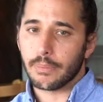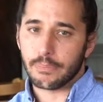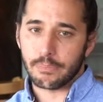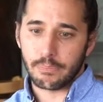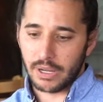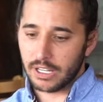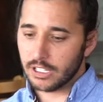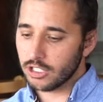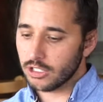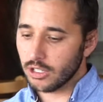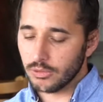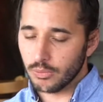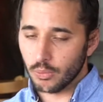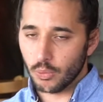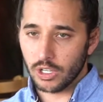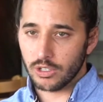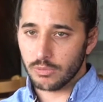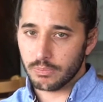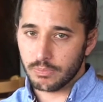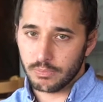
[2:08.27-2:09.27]
But
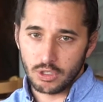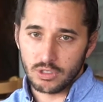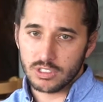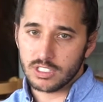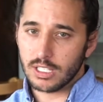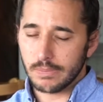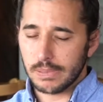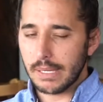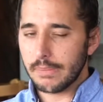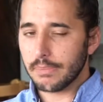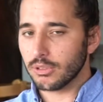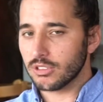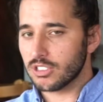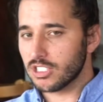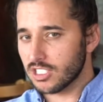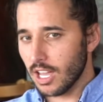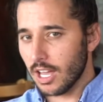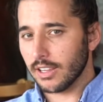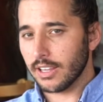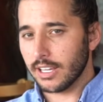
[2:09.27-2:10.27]
when you see people
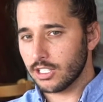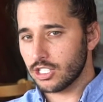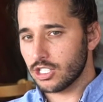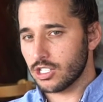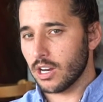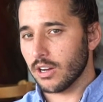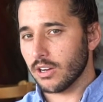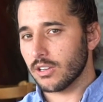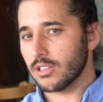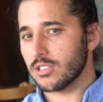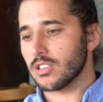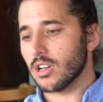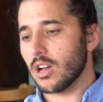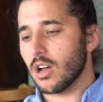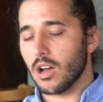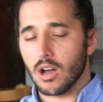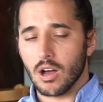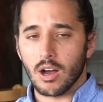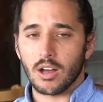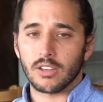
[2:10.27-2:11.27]
selling shares
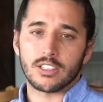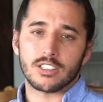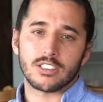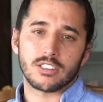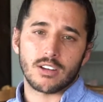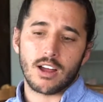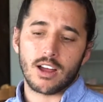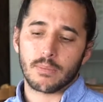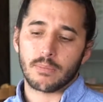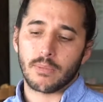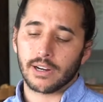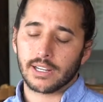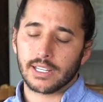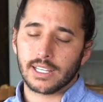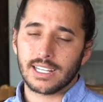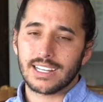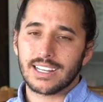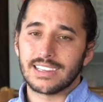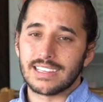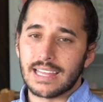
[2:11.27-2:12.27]
on the stock
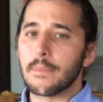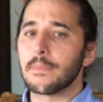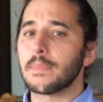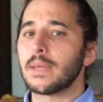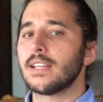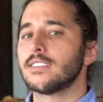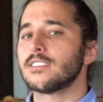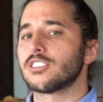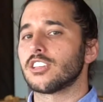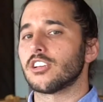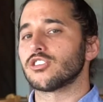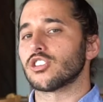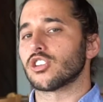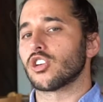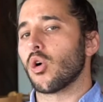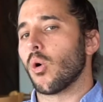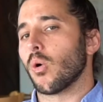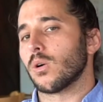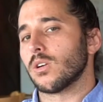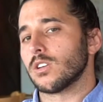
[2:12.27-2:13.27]
market, that means there's a
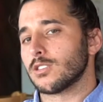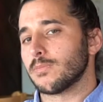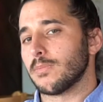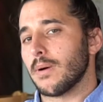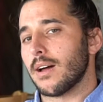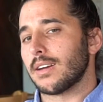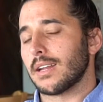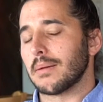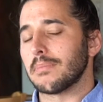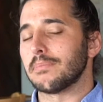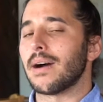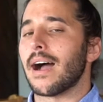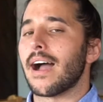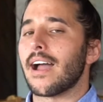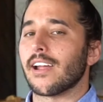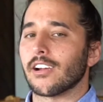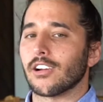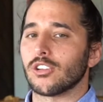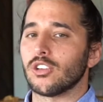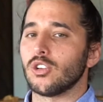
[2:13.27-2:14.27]
corresponding
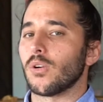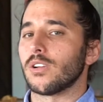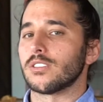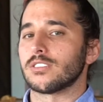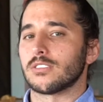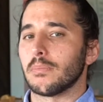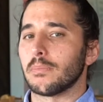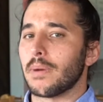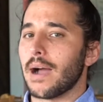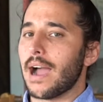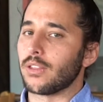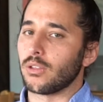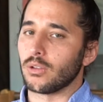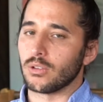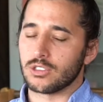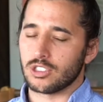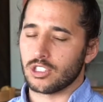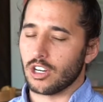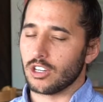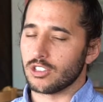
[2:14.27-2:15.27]
buyer who wants to buy those
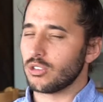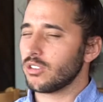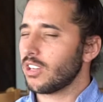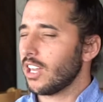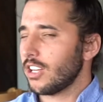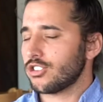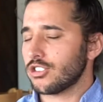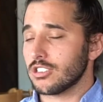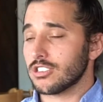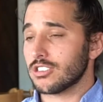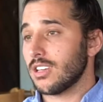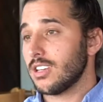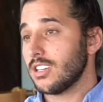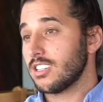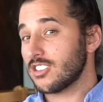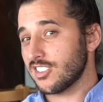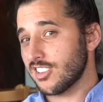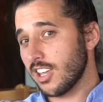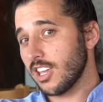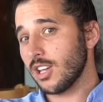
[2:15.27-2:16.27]
shares. You can't just
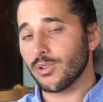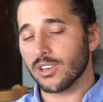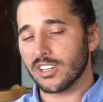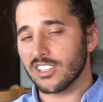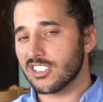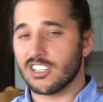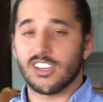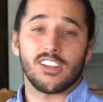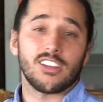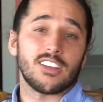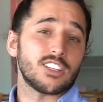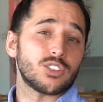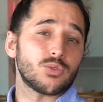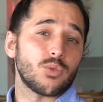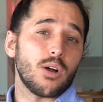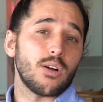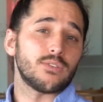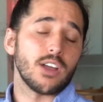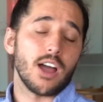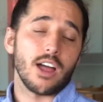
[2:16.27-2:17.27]
say you want to sell it at
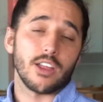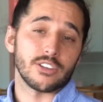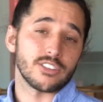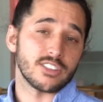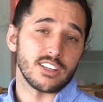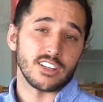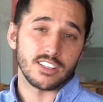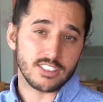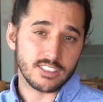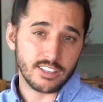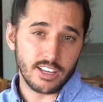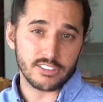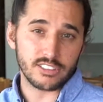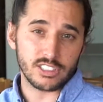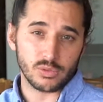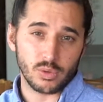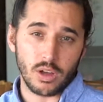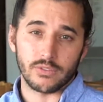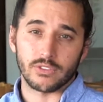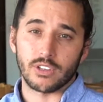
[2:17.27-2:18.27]
$12 and it sells at
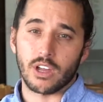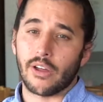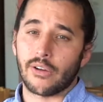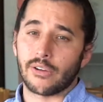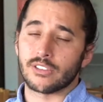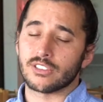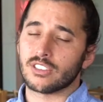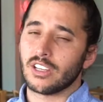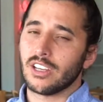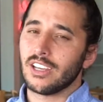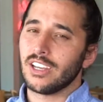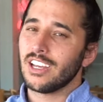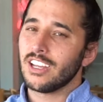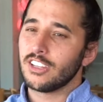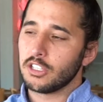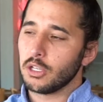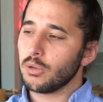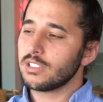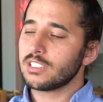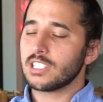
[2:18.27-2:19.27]
$12.
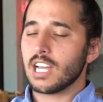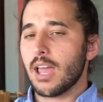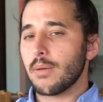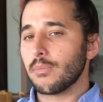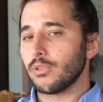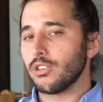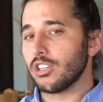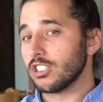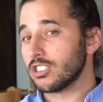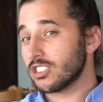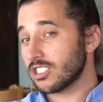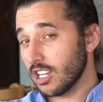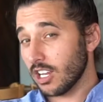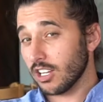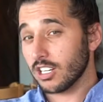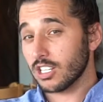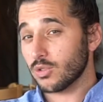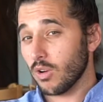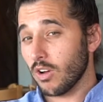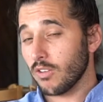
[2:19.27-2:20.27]
The only time you can sell it
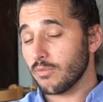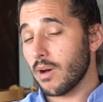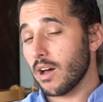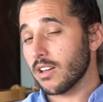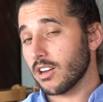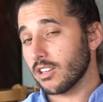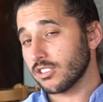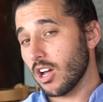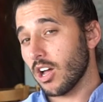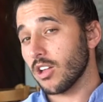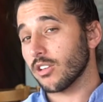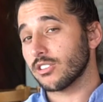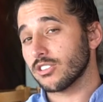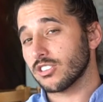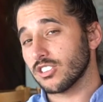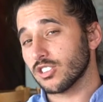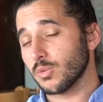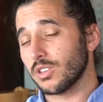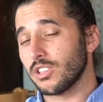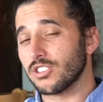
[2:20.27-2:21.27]
at $12
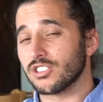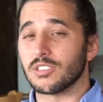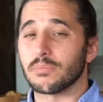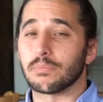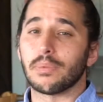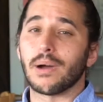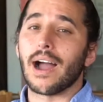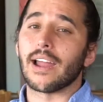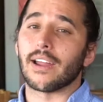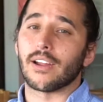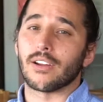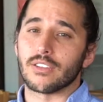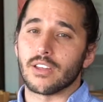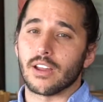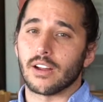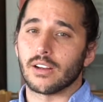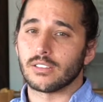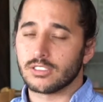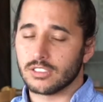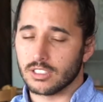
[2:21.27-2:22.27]
is when there's a buyer
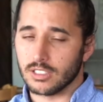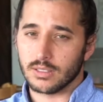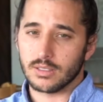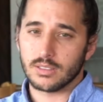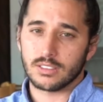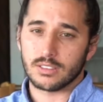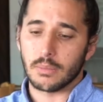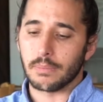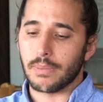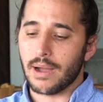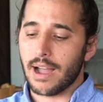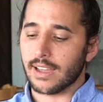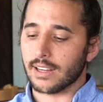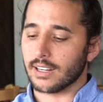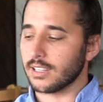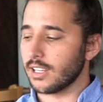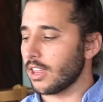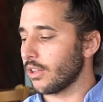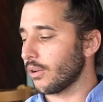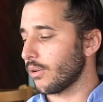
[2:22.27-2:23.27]
there to buy it on
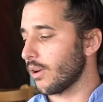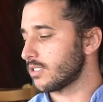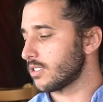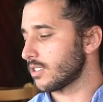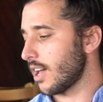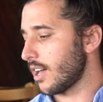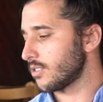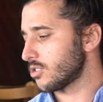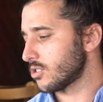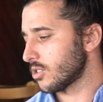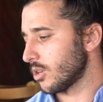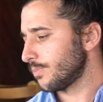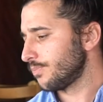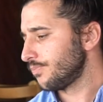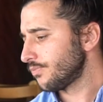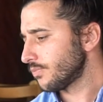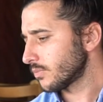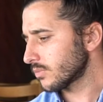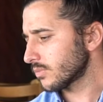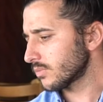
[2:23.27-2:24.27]
the other end of that. So
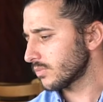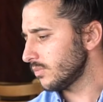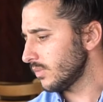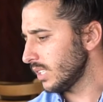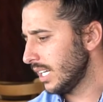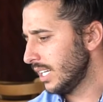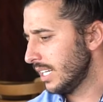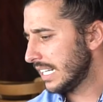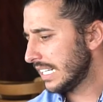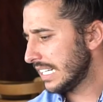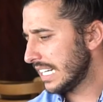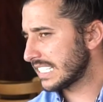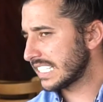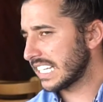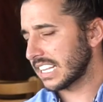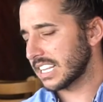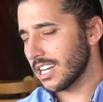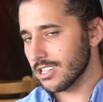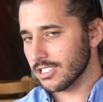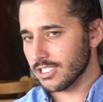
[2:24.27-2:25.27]
not to get
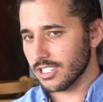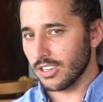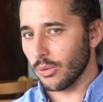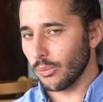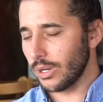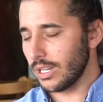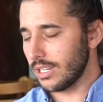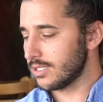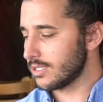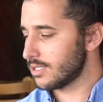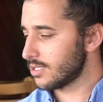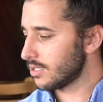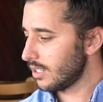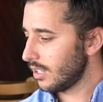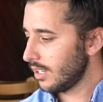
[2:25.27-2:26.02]
lost in the weeds.